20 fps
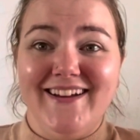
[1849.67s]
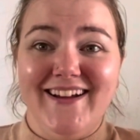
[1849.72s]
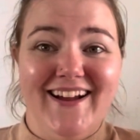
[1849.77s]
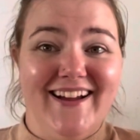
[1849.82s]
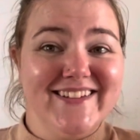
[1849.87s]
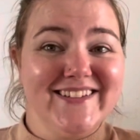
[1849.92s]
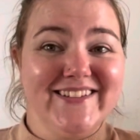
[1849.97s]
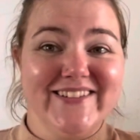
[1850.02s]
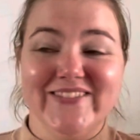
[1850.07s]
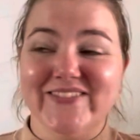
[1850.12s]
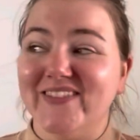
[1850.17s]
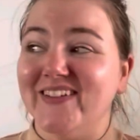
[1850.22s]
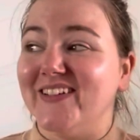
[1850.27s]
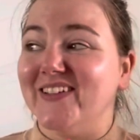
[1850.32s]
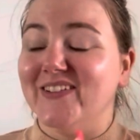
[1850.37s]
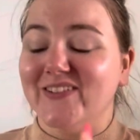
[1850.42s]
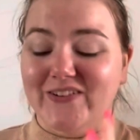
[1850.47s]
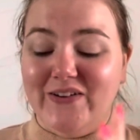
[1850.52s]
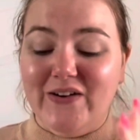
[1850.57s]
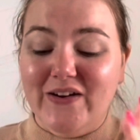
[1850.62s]
I don't really
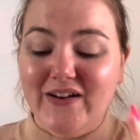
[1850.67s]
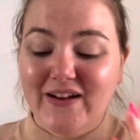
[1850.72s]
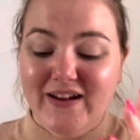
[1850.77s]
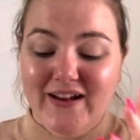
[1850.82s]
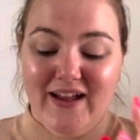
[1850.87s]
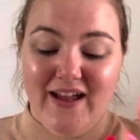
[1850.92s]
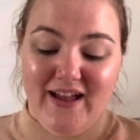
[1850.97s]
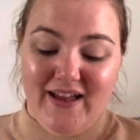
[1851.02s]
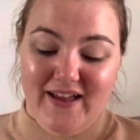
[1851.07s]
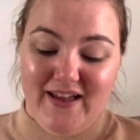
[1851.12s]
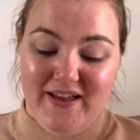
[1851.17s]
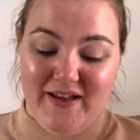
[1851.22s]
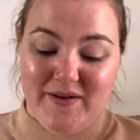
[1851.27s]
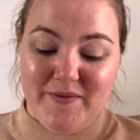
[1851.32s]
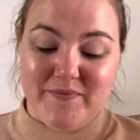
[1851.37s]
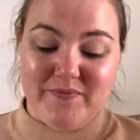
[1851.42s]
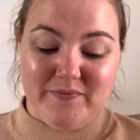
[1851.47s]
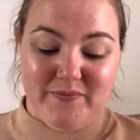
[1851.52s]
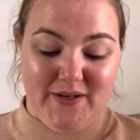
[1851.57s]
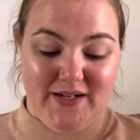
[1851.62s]
know.
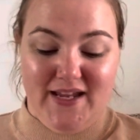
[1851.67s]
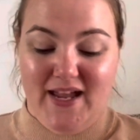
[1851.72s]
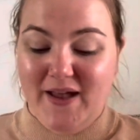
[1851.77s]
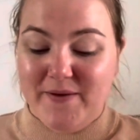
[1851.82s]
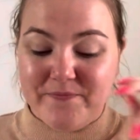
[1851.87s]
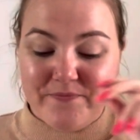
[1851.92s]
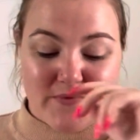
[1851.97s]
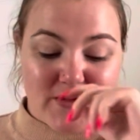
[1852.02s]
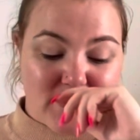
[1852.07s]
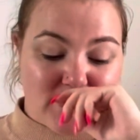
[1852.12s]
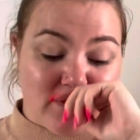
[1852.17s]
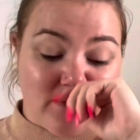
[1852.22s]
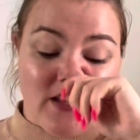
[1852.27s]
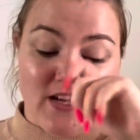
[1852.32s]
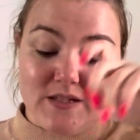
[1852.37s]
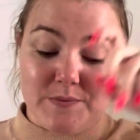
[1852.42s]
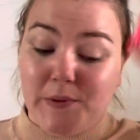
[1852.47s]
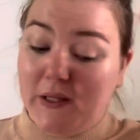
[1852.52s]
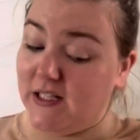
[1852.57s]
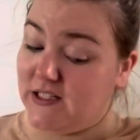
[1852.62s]
But yeah, so
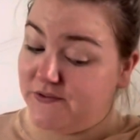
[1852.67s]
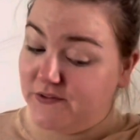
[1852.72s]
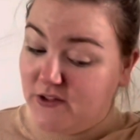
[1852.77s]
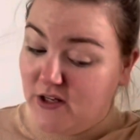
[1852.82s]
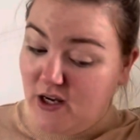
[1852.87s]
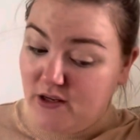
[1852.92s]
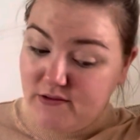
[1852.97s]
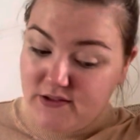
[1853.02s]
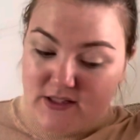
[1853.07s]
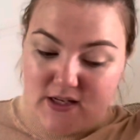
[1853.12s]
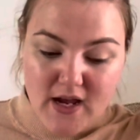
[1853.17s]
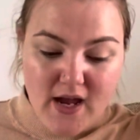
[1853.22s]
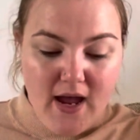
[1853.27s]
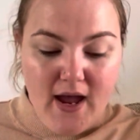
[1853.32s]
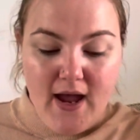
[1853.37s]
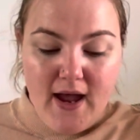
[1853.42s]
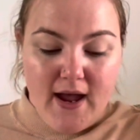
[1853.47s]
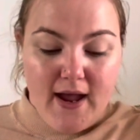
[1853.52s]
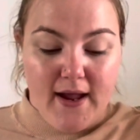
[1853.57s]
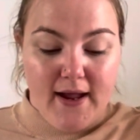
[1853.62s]
that's plans for a house.
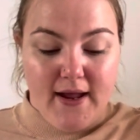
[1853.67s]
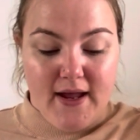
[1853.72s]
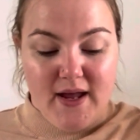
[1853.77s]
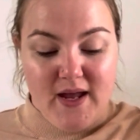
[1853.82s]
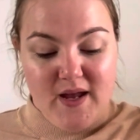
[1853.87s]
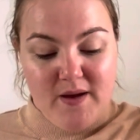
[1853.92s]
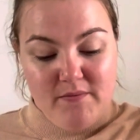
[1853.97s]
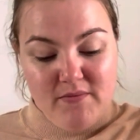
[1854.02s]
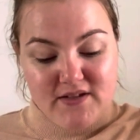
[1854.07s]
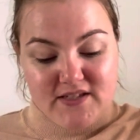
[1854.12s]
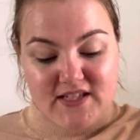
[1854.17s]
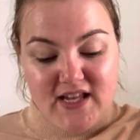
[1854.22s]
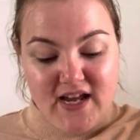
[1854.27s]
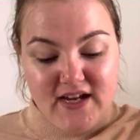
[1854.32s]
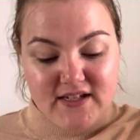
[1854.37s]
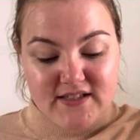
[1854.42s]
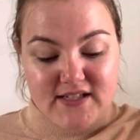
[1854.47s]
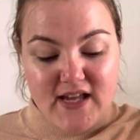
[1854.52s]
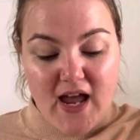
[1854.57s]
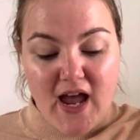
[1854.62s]

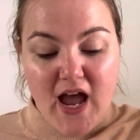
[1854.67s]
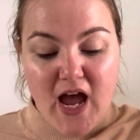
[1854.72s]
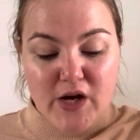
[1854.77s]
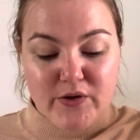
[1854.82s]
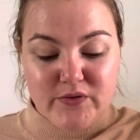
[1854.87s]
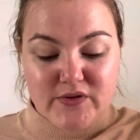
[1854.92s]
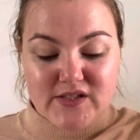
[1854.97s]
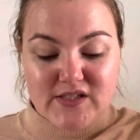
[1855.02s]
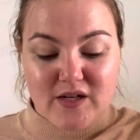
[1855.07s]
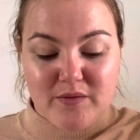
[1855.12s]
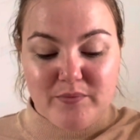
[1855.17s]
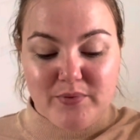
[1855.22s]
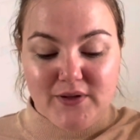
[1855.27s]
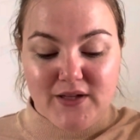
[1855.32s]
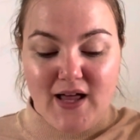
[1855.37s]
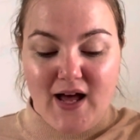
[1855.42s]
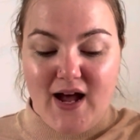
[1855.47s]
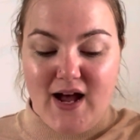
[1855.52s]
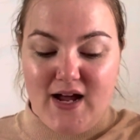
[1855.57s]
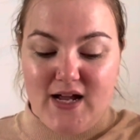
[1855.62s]
6, house
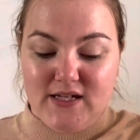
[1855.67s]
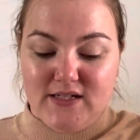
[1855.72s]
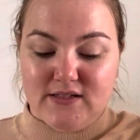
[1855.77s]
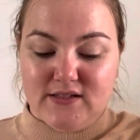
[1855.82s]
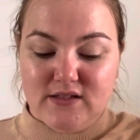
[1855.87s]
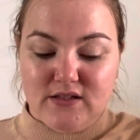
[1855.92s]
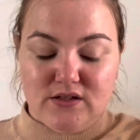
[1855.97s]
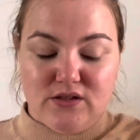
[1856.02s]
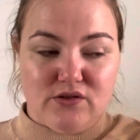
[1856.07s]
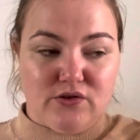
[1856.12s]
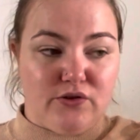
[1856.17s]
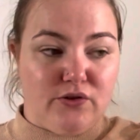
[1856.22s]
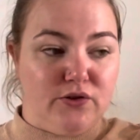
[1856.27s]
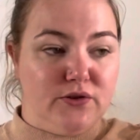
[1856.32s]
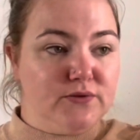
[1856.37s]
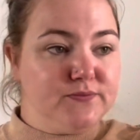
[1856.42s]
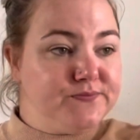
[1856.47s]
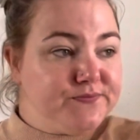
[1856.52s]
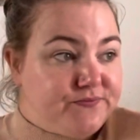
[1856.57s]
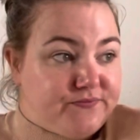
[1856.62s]
plans.
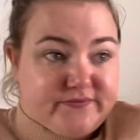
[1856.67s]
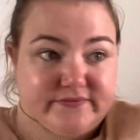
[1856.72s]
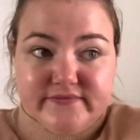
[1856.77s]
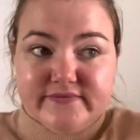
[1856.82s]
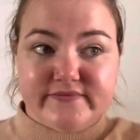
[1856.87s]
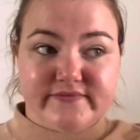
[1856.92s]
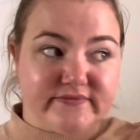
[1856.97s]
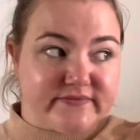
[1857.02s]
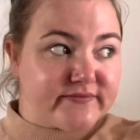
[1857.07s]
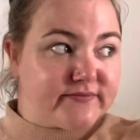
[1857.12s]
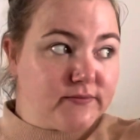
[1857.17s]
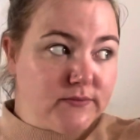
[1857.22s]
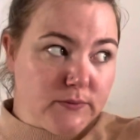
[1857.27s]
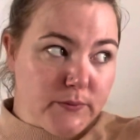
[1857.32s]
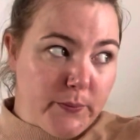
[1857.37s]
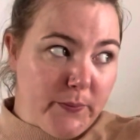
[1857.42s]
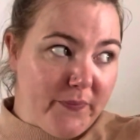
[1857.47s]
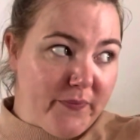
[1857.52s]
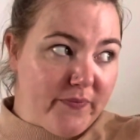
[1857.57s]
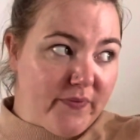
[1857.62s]
So
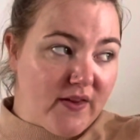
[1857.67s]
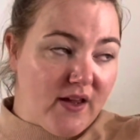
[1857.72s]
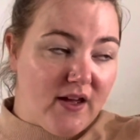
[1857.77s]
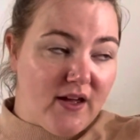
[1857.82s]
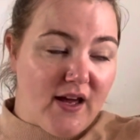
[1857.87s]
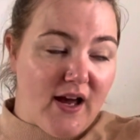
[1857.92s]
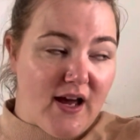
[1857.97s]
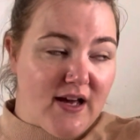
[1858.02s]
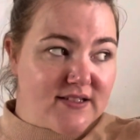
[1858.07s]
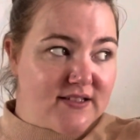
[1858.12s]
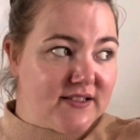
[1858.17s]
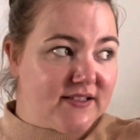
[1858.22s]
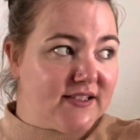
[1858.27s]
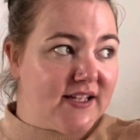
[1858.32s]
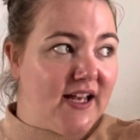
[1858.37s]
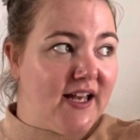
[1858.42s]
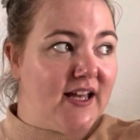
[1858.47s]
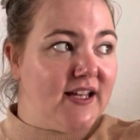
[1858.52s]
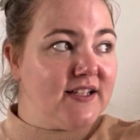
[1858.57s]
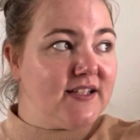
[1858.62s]
as I
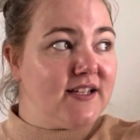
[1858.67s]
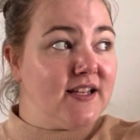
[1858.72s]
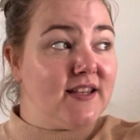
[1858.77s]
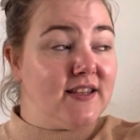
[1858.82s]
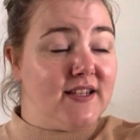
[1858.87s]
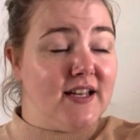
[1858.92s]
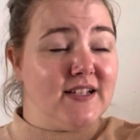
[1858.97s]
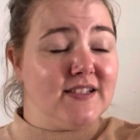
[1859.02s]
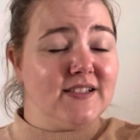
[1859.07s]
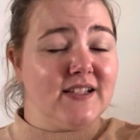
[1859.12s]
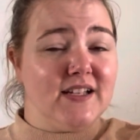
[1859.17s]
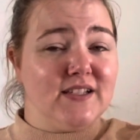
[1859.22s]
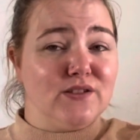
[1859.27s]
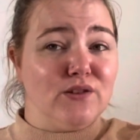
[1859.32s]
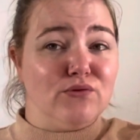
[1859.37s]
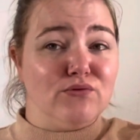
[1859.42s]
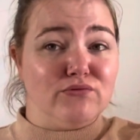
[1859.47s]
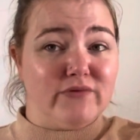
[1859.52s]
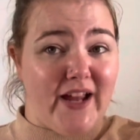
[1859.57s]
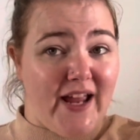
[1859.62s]
said, this is a
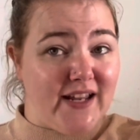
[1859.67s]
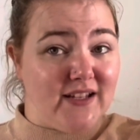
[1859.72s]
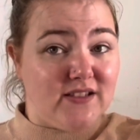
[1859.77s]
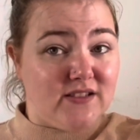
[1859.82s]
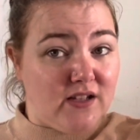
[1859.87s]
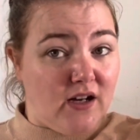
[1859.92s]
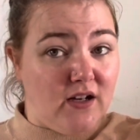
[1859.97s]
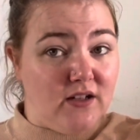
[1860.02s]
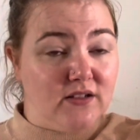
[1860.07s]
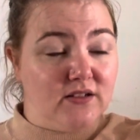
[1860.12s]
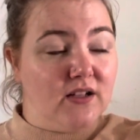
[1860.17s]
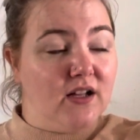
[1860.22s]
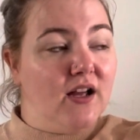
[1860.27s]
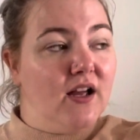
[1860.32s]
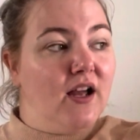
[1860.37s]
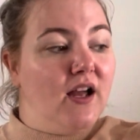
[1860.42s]
rental.